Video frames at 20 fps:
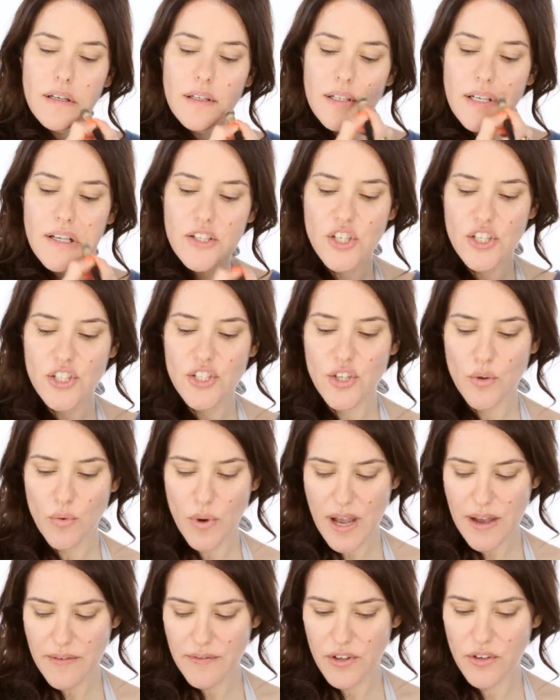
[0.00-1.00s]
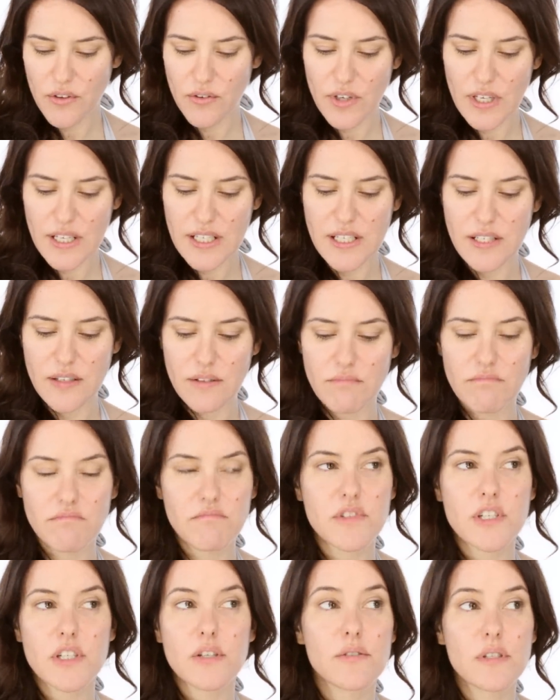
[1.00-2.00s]
Now just do whatever you need to
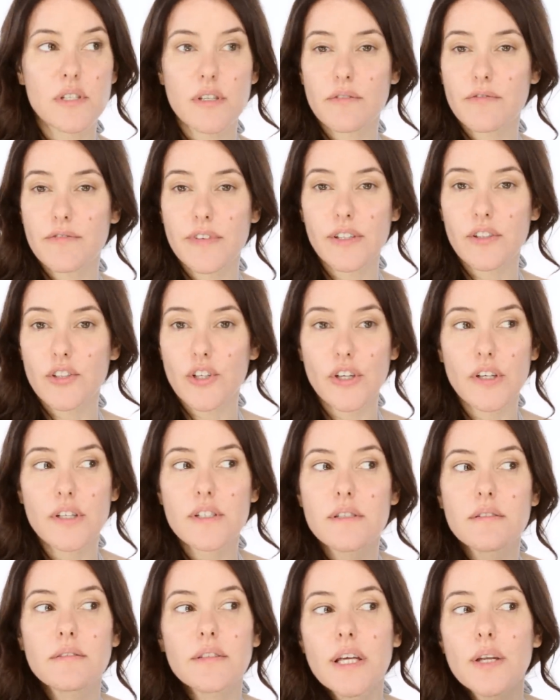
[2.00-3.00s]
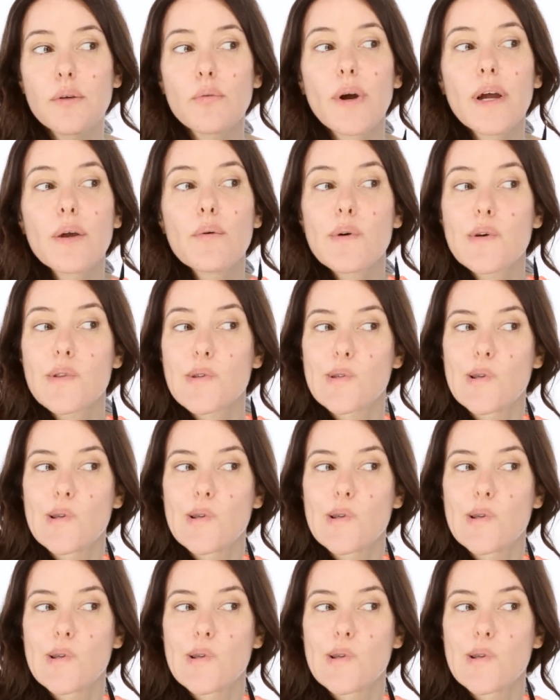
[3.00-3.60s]
do to feel good, get away with.